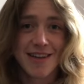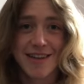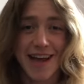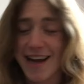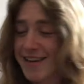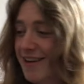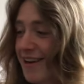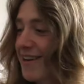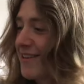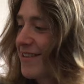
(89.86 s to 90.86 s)
that, like,
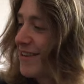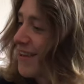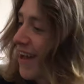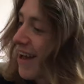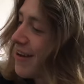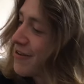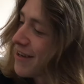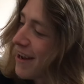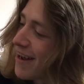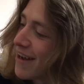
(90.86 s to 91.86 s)
hell
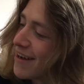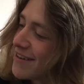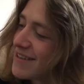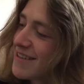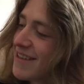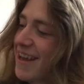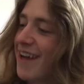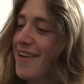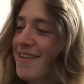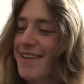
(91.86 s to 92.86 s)
yeah,
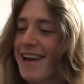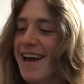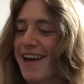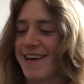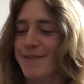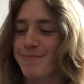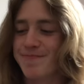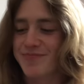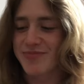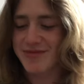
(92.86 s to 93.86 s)
I
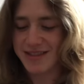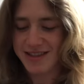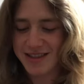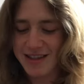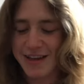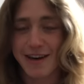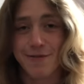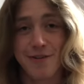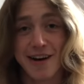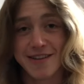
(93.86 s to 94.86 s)

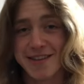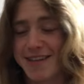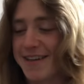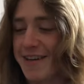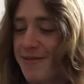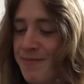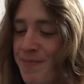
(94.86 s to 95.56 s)
finally did it.